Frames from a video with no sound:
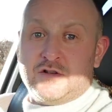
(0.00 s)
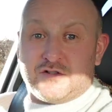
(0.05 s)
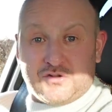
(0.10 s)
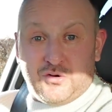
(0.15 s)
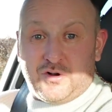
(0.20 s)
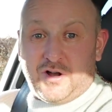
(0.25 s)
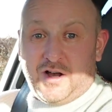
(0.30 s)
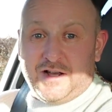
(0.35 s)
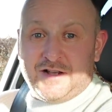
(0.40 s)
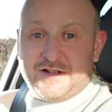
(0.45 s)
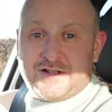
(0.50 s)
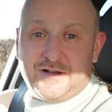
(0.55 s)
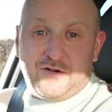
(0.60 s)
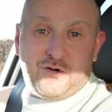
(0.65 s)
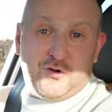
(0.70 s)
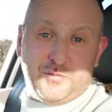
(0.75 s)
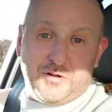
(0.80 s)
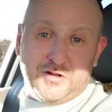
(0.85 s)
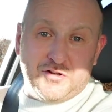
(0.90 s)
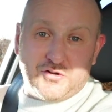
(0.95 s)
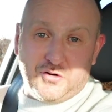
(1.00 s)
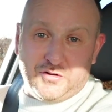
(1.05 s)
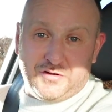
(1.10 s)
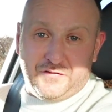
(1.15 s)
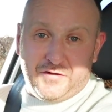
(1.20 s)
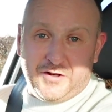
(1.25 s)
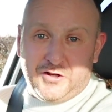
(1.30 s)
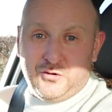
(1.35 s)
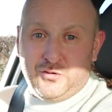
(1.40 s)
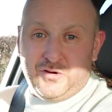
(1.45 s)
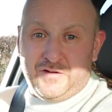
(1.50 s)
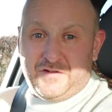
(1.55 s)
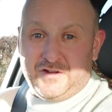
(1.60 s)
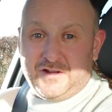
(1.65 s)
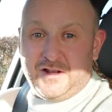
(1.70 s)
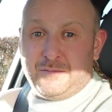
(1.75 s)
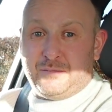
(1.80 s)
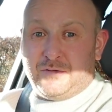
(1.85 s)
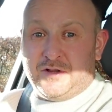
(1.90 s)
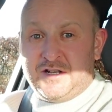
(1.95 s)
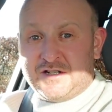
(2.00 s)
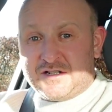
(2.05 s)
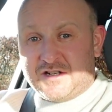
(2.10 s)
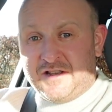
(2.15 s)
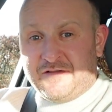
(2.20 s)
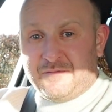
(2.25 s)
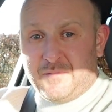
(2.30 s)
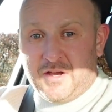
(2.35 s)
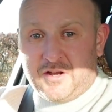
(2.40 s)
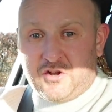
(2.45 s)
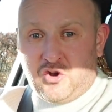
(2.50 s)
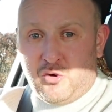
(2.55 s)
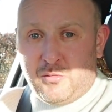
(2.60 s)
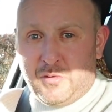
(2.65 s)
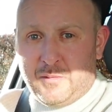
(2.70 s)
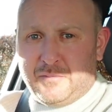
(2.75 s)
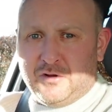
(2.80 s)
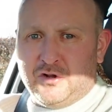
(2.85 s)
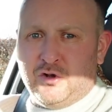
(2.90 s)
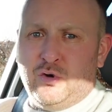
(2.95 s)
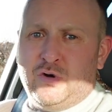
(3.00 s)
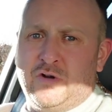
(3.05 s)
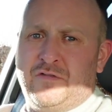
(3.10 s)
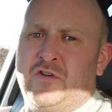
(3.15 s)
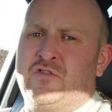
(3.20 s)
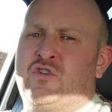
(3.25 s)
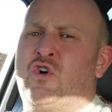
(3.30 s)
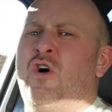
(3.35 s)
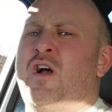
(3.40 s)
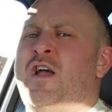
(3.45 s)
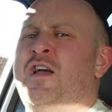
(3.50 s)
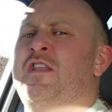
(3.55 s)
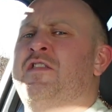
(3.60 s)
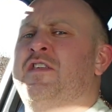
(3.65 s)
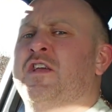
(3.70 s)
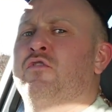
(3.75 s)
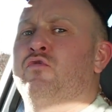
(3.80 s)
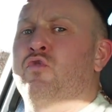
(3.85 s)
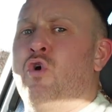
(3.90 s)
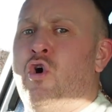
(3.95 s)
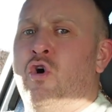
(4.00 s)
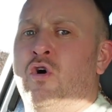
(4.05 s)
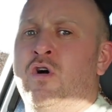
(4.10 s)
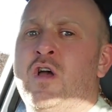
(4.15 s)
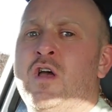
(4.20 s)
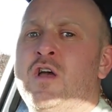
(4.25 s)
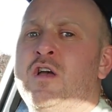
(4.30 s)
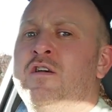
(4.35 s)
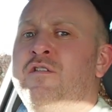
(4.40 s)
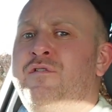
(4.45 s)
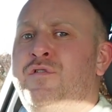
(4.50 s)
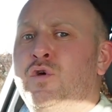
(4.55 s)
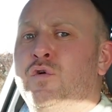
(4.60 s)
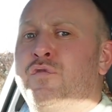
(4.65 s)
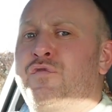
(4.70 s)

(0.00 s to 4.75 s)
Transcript: So guys, I hope you enjoyed the video, and if you did, please leave me a comment below, and if I've got anything wrong, feel